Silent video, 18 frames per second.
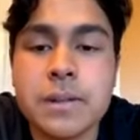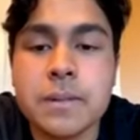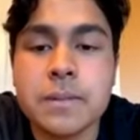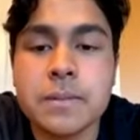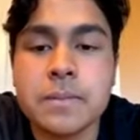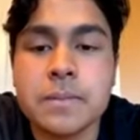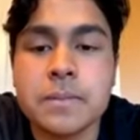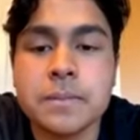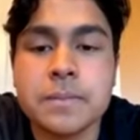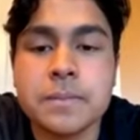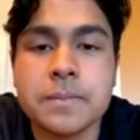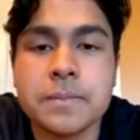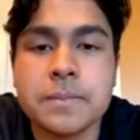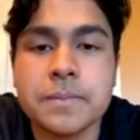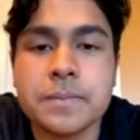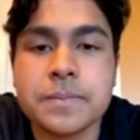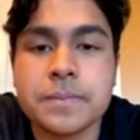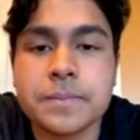
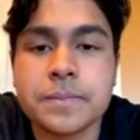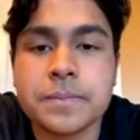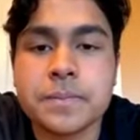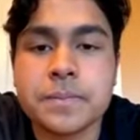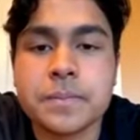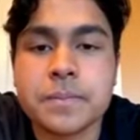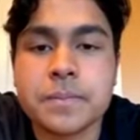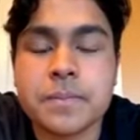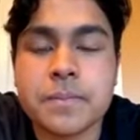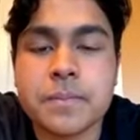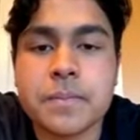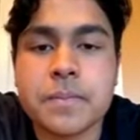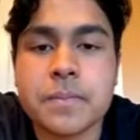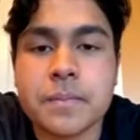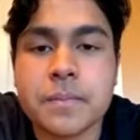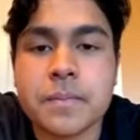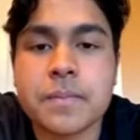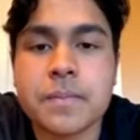
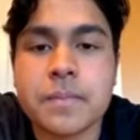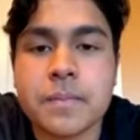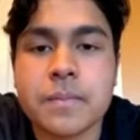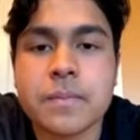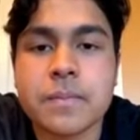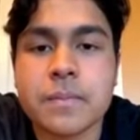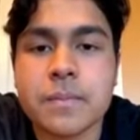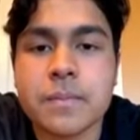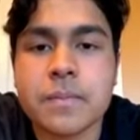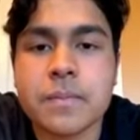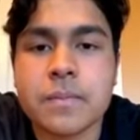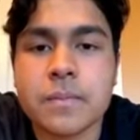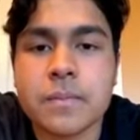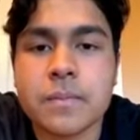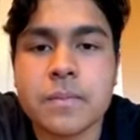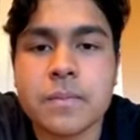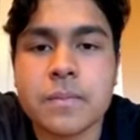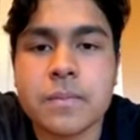
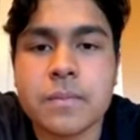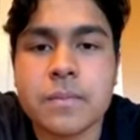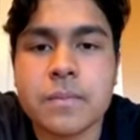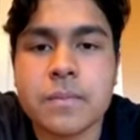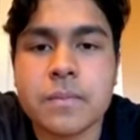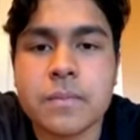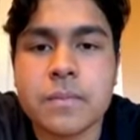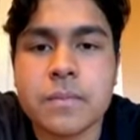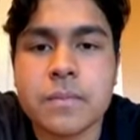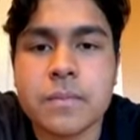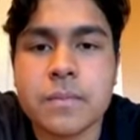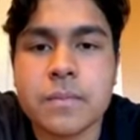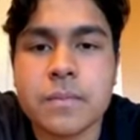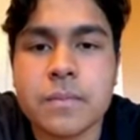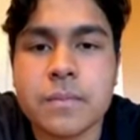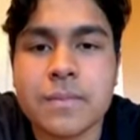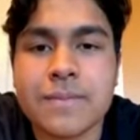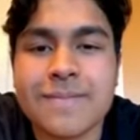
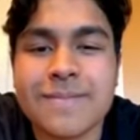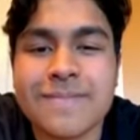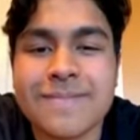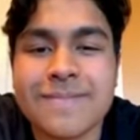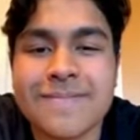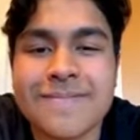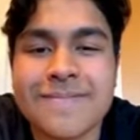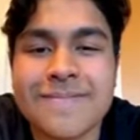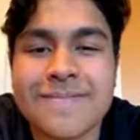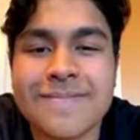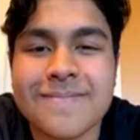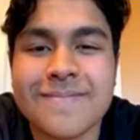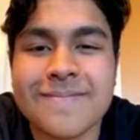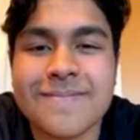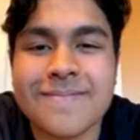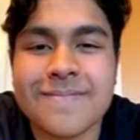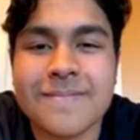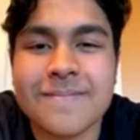
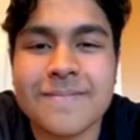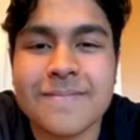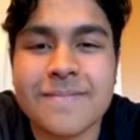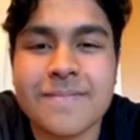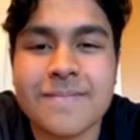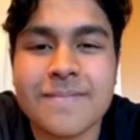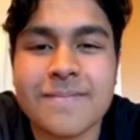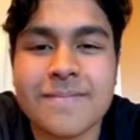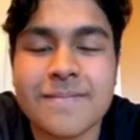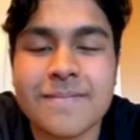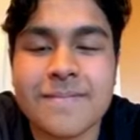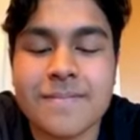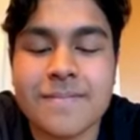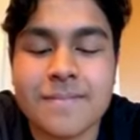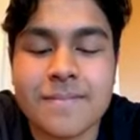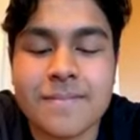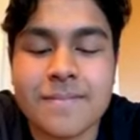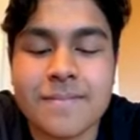
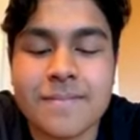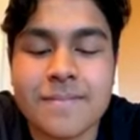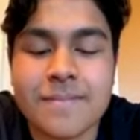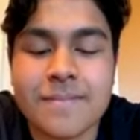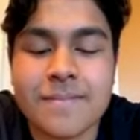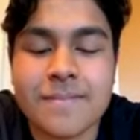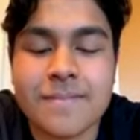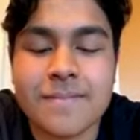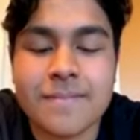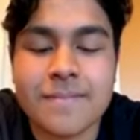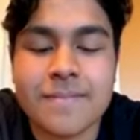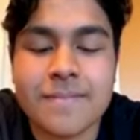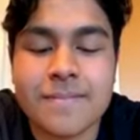This person isn't speaking.